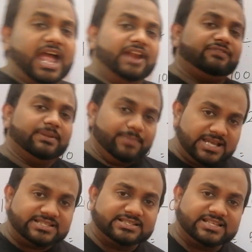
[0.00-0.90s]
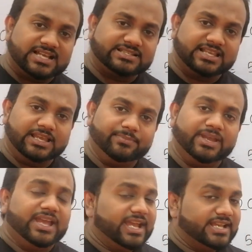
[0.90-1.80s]
and the bases are
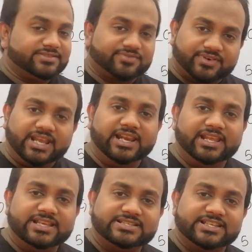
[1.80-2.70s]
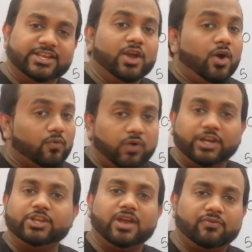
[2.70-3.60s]
same, it's really easy.
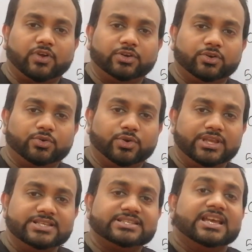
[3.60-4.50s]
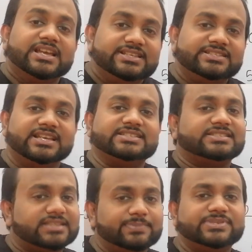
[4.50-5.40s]
What you have got to do is
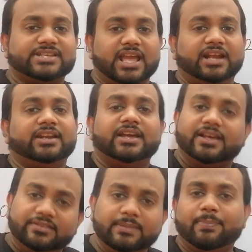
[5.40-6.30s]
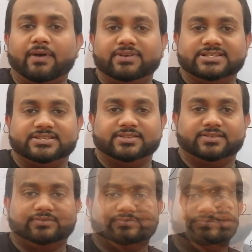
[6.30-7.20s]
just subtract the powers.
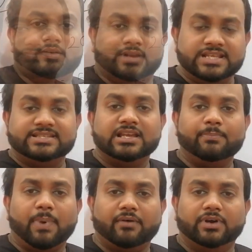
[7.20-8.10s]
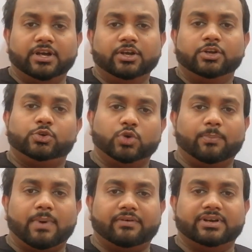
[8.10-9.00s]
Raising a power to
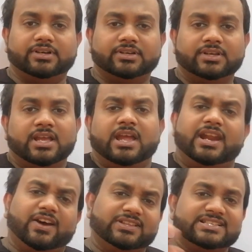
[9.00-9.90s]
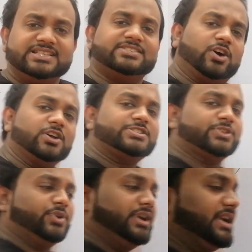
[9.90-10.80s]
a power. Now this is also